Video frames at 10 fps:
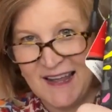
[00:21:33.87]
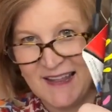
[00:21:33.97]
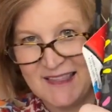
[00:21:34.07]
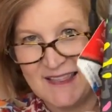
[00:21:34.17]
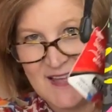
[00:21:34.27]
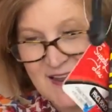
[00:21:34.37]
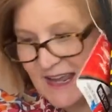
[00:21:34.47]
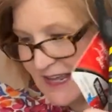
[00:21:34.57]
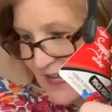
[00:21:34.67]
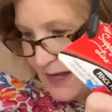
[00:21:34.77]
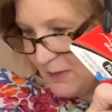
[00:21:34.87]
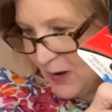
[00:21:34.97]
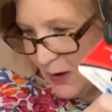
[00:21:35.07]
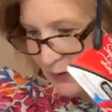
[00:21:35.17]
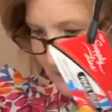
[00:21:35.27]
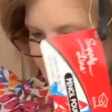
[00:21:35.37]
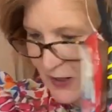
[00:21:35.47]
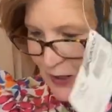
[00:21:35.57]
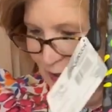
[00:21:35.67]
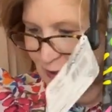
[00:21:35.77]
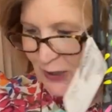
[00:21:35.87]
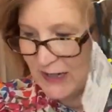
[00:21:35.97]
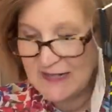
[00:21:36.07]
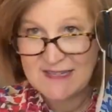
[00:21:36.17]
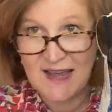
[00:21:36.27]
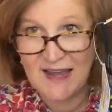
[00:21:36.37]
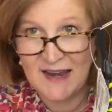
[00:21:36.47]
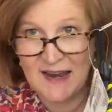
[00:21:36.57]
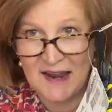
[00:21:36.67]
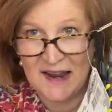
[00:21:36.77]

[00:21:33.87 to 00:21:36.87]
that they can keep all of their goodies in.